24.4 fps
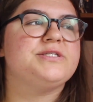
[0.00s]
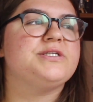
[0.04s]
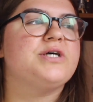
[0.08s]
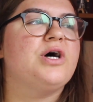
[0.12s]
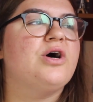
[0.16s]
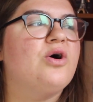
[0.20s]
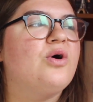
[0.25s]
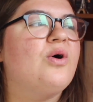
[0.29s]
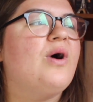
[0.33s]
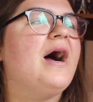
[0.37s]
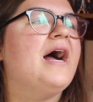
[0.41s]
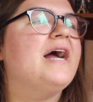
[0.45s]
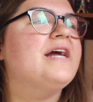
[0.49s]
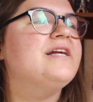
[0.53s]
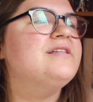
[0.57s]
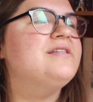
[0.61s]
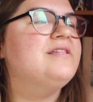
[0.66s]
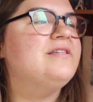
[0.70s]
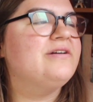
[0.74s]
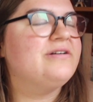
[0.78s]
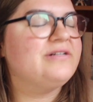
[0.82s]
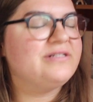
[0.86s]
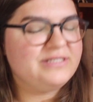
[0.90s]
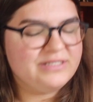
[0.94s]
So
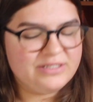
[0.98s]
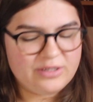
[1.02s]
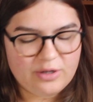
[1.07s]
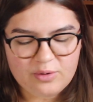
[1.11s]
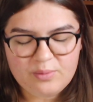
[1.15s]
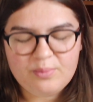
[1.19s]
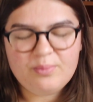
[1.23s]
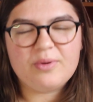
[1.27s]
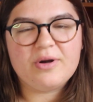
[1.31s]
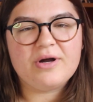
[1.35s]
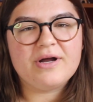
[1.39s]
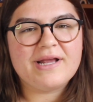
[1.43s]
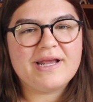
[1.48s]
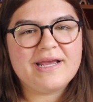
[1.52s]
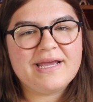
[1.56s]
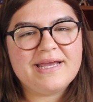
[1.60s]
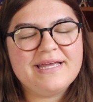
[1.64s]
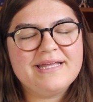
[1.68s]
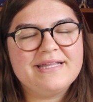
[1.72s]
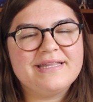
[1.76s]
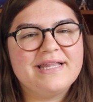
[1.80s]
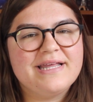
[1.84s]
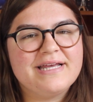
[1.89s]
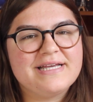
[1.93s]
there's no book
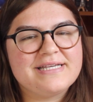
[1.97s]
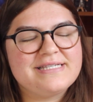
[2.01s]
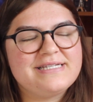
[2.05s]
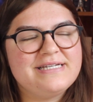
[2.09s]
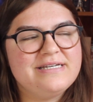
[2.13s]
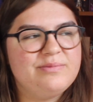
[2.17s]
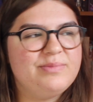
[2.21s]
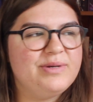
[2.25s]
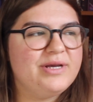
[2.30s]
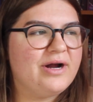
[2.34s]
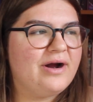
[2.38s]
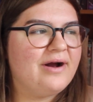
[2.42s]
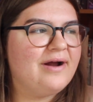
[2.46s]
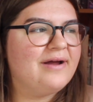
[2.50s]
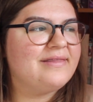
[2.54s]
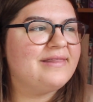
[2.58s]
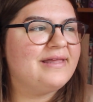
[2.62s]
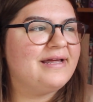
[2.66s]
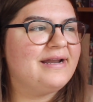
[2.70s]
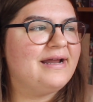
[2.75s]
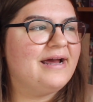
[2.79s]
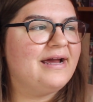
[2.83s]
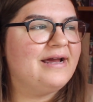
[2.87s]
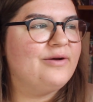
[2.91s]
in this TBR
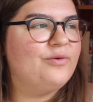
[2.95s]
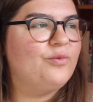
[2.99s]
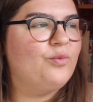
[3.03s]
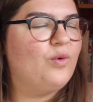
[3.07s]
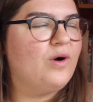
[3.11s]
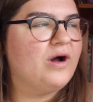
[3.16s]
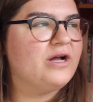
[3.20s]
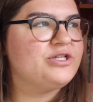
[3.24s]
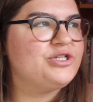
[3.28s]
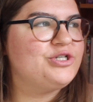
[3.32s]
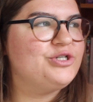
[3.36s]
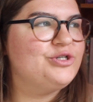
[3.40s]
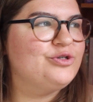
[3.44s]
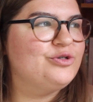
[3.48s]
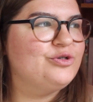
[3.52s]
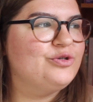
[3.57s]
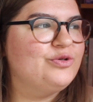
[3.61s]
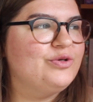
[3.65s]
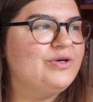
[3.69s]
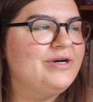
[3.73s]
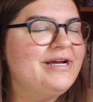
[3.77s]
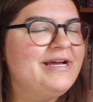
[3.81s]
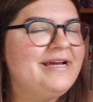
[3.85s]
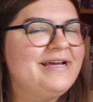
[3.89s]
that I want
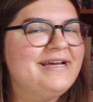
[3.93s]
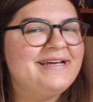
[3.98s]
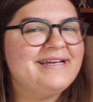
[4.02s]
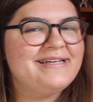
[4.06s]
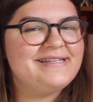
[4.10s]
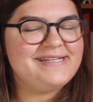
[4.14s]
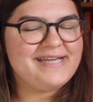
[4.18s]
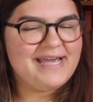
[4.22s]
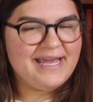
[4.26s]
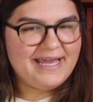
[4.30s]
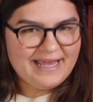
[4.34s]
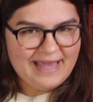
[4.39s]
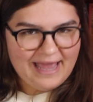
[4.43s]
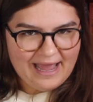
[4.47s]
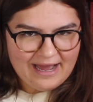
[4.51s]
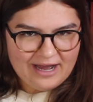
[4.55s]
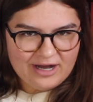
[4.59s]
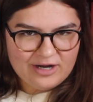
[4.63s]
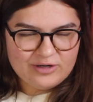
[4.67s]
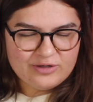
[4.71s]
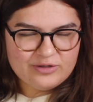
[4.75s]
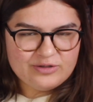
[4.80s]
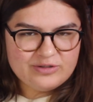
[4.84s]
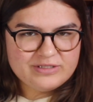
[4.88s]
to take
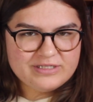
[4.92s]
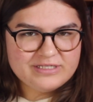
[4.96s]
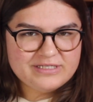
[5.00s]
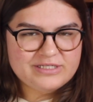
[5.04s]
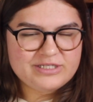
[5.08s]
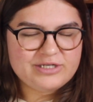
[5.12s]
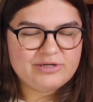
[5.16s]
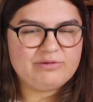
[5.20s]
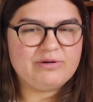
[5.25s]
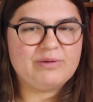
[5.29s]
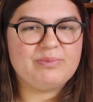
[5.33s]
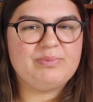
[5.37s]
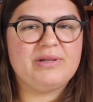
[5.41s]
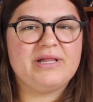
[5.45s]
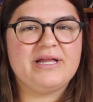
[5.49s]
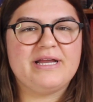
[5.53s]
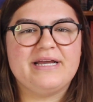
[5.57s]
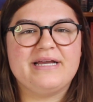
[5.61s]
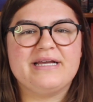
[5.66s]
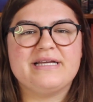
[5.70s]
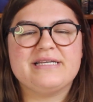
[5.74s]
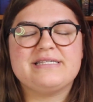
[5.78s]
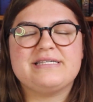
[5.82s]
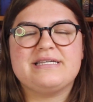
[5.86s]
out to
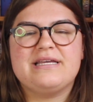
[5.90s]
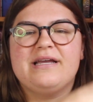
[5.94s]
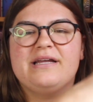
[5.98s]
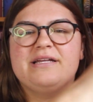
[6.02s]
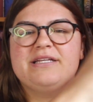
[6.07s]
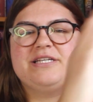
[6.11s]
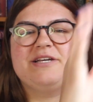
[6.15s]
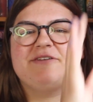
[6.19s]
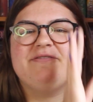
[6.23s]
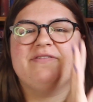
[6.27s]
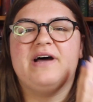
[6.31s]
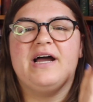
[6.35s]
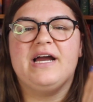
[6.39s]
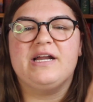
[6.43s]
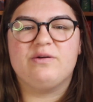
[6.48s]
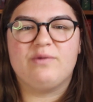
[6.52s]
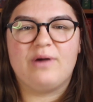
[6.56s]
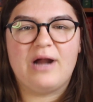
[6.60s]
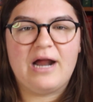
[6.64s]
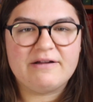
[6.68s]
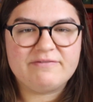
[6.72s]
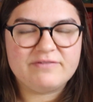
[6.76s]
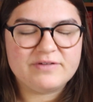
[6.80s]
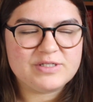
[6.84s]
replace Divine
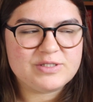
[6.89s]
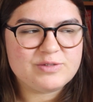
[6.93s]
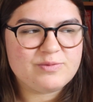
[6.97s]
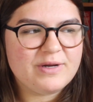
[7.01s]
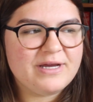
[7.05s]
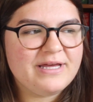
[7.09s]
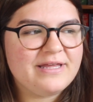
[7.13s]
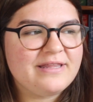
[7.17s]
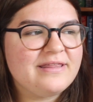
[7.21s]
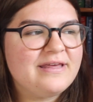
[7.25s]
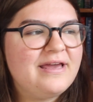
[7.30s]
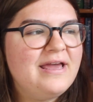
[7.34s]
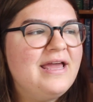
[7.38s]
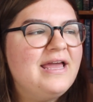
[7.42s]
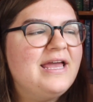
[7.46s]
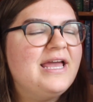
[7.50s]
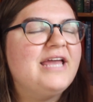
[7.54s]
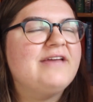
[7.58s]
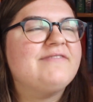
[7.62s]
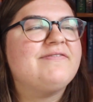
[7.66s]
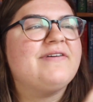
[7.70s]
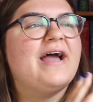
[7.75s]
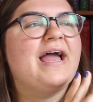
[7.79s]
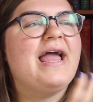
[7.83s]
Rivals with.
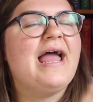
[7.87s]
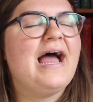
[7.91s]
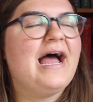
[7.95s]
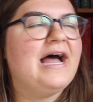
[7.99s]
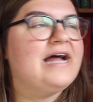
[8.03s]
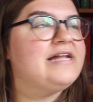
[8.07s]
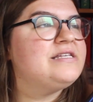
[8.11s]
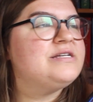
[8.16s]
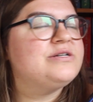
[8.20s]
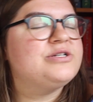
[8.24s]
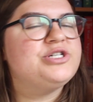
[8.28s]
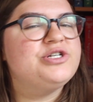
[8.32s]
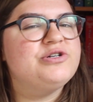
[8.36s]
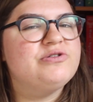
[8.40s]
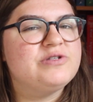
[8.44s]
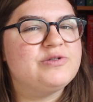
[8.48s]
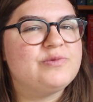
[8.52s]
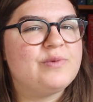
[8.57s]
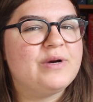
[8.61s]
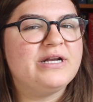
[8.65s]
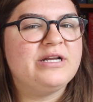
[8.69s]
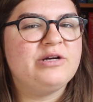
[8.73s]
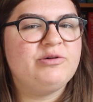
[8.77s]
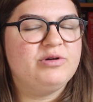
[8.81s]
If I had to choose
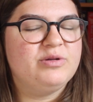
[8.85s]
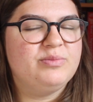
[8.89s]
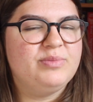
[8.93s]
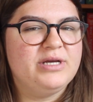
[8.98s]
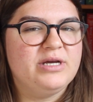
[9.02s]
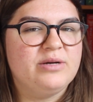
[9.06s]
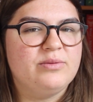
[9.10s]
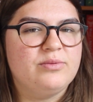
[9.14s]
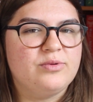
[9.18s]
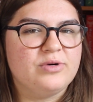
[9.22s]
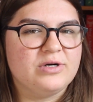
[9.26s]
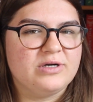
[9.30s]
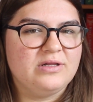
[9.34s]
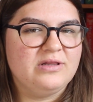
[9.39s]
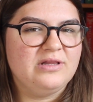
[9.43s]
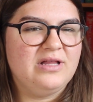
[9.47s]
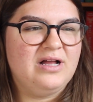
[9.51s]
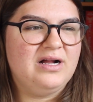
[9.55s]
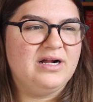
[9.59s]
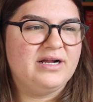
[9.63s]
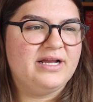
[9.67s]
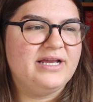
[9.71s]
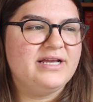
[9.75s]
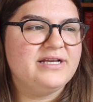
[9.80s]
one, it would be Immortal
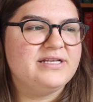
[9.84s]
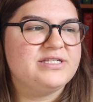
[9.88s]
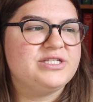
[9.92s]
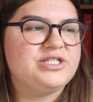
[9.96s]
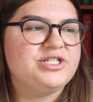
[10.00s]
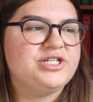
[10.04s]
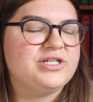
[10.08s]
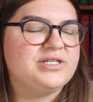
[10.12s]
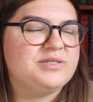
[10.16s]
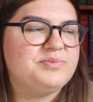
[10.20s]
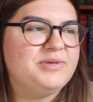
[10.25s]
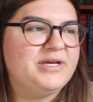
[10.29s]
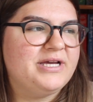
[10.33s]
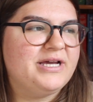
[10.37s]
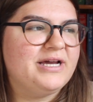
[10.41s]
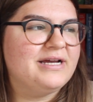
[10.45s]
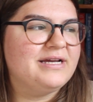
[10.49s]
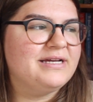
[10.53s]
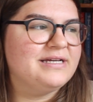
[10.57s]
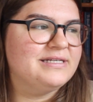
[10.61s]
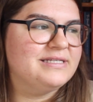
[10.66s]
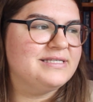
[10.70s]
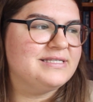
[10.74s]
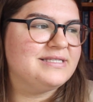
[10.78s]
Longings, just
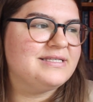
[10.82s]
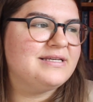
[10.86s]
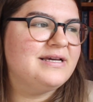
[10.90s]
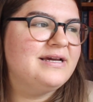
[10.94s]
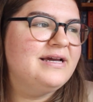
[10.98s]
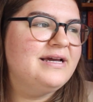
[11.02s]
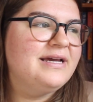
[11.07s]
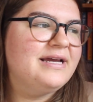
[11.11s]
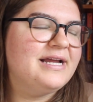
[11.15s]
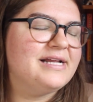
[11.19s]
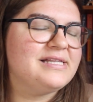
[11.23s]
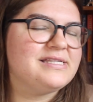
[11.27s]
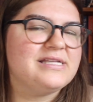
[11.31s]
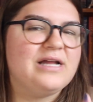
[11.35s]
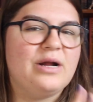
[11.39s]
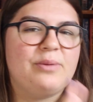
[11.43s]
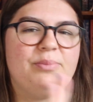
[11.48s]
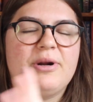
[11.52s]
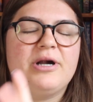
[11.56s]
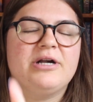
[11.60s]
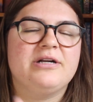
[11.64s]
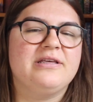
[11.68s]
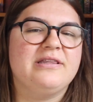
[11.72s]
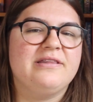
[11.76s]
because it's
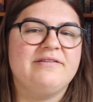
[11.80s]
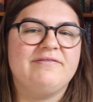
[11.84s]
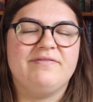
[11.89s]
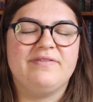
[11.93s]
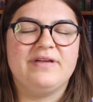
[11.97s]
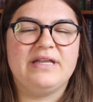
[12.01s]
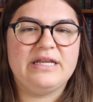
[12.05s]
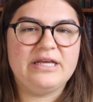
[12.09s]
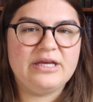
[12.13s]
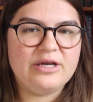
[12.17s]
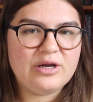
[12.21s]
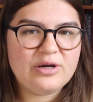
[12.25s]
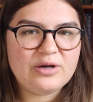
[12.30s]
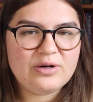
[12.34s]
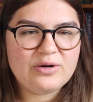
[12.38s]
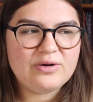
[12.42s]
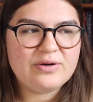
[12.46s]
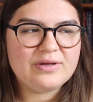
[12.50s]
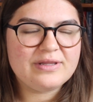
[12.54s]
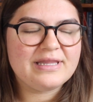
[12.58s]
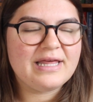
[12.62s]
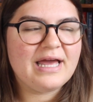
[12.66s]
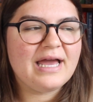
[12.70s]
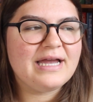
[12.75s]
not part of the
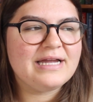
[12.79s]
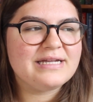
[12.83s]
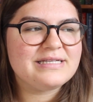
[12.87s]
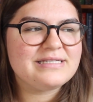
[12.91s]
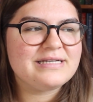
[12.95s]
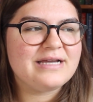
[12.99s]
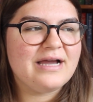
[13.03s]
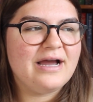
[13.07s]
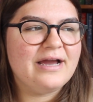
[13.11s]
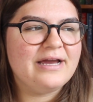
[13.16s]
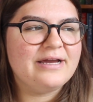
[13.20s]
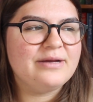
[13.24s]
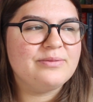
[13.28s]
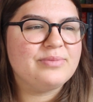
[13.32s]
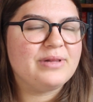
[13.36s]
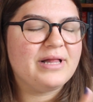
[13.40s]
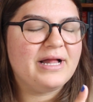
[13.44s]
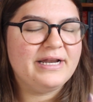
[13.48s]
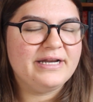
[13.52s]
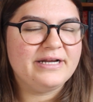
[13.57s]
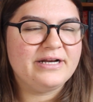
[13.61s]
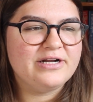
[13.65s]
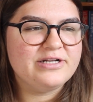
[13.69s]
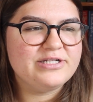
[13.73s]
video that I am
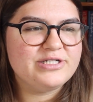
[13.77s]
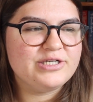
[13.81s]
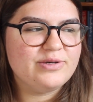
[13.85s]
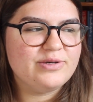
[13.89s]
planning on